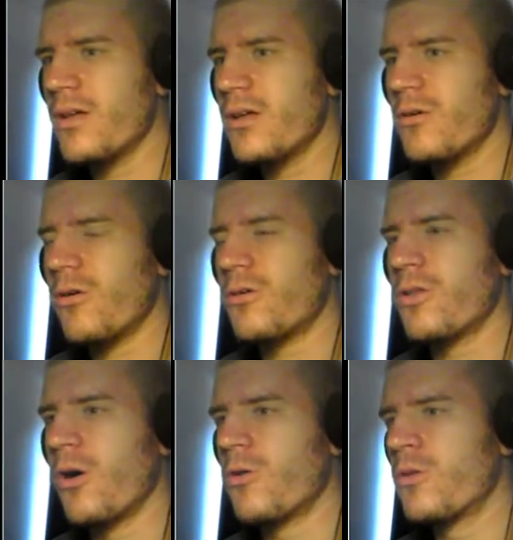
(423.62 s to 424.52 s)
Oh
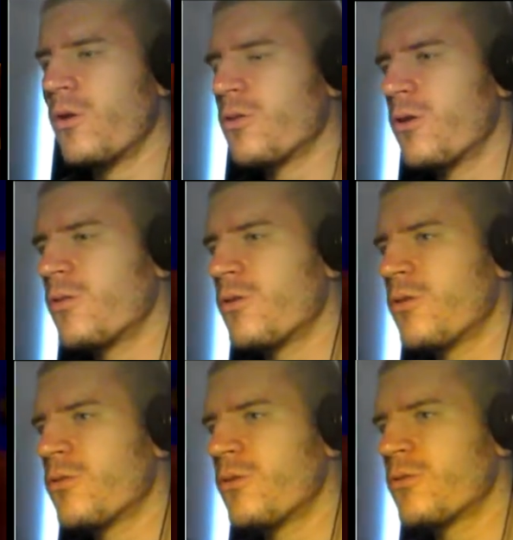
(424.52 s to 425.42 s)
no, no, no, no,
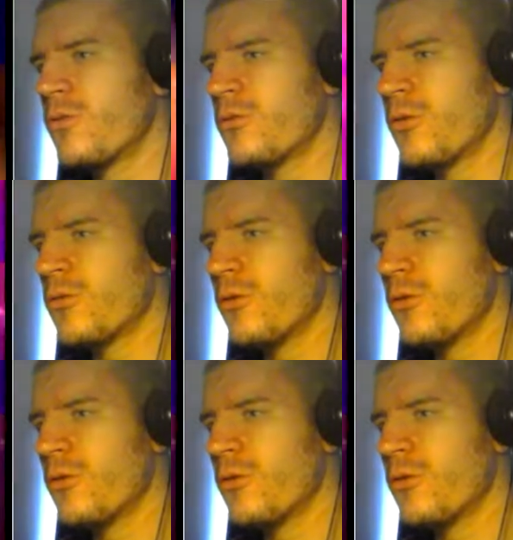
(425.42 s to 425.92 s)
no, no, no, no.